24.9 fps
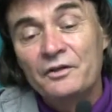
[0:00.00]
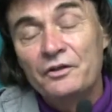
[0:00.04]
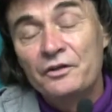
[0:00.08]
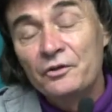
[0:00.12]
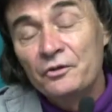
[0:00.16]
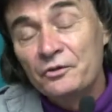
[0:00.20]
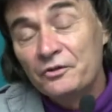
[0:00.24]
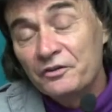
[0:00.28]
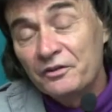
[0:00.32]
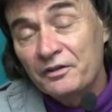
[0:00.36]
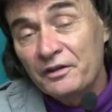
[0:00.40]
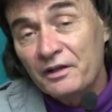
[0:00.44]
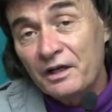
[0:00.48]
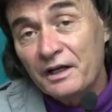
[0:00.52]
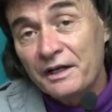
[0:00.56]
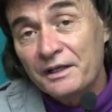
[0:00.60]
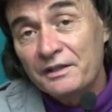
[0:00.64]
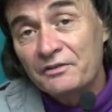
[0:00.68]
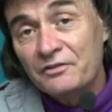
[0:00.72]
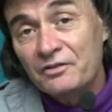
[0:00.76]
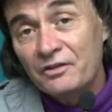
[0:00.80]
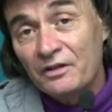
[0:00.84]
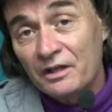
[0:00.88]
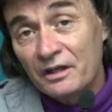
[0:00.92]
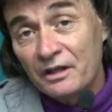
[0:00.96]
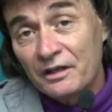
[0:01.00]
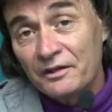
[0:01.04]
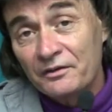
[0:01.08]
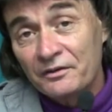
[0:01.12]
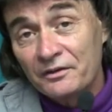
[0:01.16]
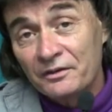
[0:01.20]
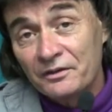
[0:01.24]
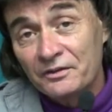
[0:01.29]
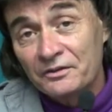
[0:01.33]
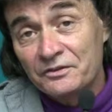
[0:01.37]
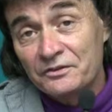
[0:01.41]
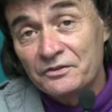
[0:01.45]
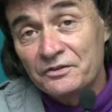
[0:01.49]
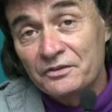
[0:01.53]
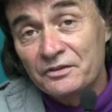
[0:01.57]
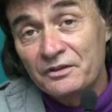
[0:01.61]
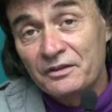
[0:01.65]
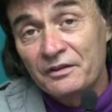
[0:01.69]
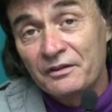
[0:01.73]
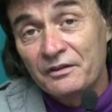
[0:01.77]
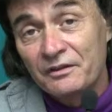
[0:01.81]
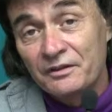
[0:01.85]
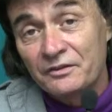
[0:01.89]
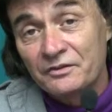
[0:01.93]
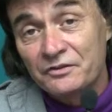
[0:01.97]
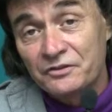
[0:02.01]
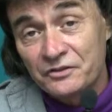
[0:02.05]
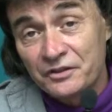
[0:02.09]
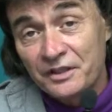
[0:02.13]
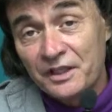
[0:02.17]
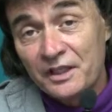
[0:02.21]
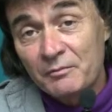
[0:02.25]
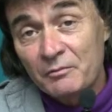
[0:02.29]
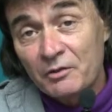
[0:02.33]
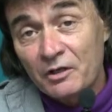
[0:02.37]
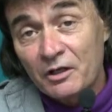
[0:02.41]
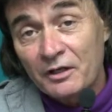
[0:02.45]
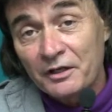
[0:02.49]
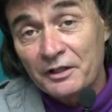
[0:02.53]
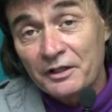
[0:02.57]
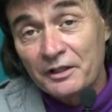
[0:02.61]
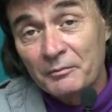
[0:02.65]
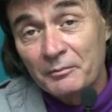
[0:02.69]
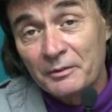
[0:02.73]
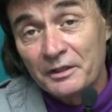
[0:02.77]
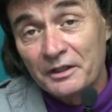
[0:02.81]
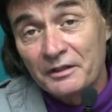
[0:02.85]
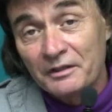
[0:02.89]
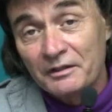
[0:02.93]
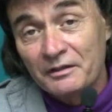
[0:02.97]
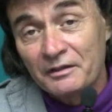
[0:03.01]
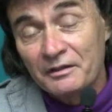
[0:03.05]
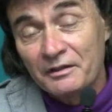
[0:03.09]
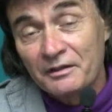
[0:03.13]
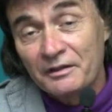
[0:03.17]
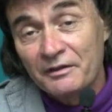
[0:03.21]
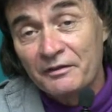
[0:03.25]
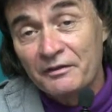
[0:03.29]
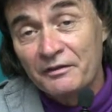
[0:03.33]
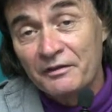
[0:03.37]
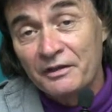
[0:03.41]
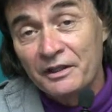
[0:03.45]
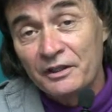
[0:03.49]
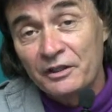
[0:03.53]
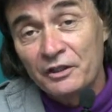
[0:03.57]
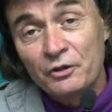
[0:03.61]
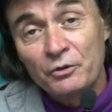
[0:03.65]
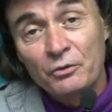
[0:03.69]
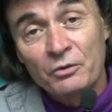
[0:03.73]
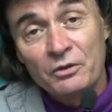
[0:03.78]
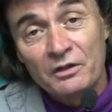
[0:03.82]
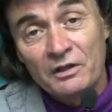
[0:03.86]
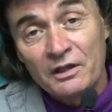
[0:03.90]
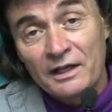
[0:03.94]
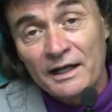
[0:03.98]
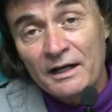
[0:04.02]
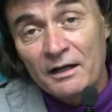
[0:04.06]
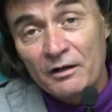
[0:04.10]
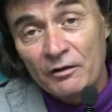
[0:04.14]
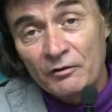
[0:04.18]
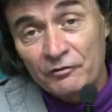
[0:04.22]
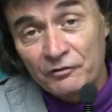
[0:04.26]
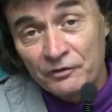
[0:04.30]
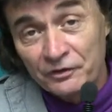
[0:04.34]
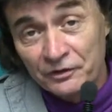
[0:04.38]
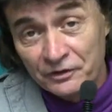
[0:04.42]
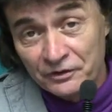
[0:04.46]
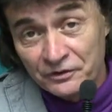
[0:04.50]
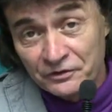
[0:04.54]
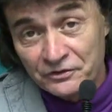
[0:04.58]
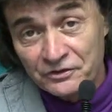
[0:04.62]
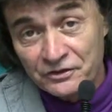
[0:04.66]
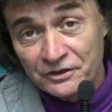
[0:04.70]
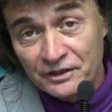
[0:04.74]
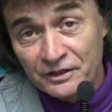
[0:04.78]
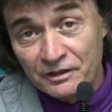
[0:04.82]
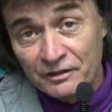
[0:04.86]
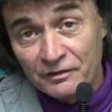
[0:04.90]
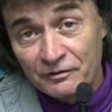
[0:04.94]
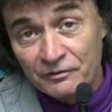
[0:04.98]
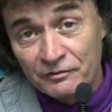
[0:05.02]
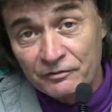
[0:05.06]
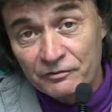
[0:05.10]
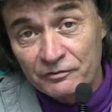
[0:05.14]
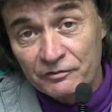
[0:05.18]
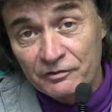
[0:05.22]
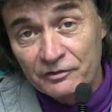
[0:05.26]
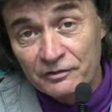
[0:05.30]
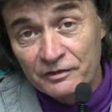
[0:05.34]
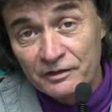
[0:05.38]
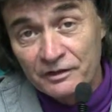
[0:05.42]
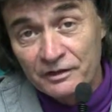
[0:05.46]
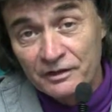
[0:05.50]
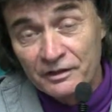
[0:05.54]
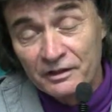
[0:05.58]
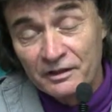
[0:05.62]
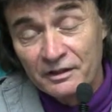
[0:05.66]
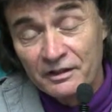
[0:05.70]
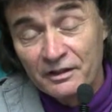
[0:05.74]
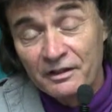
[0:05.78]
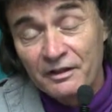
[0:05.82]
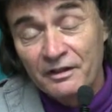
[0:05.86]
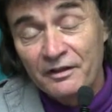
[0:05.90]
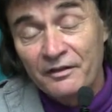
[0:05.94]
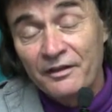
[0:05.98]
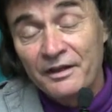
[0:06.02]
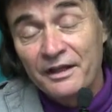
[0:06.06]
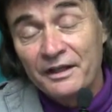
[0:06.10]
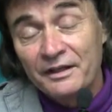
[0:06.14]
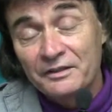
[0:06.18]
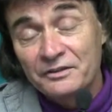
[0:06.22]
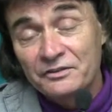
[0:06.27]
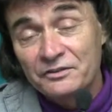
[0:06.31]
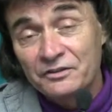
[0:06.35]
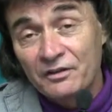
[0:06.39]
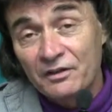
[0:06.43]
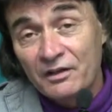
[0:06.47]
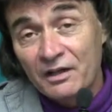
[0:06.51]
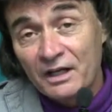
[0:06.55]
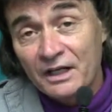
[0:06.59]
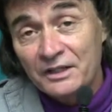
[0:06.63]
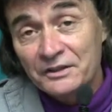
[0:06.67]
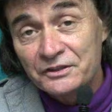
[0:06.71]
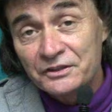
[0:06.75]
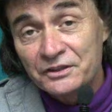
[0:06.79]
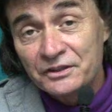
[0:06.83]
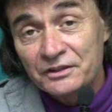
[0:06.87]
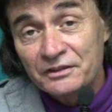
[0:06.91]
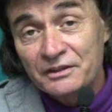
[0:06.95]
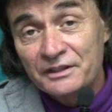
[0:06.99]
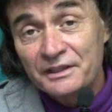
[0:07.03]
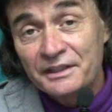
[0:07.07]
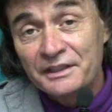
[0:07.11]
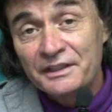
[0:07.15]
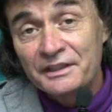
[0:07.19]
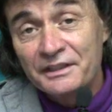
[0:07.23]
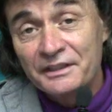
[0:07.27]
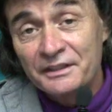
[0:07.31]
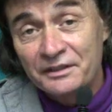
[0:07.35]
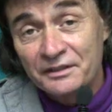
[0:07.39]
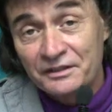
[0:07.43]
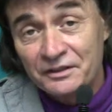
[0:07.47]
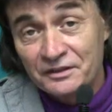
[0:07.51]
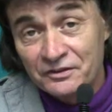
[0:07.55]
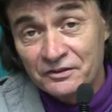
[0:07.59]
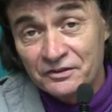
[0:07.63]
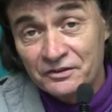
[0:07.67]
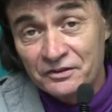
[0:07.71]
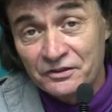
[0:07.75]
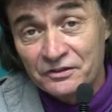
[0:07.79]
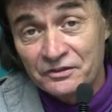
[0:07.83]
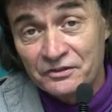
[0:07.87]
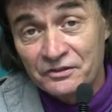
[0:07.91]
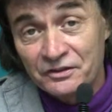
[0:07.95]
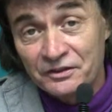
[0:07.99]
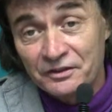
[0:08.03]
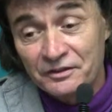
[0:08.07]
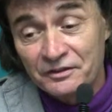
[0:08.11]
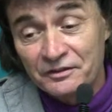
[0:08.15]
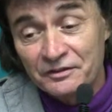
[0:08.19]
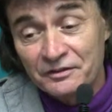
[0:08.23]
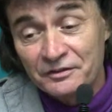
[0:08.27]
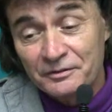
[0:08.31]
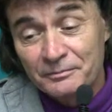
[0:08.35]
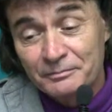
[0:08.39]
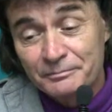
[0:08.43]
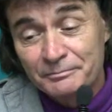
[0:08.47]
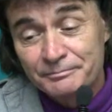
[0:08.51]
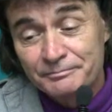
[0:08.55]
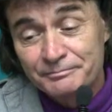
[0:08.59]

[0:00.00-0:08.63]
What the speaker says: You deny to others the same argument that you allow for yourself. That is logically inconsistent.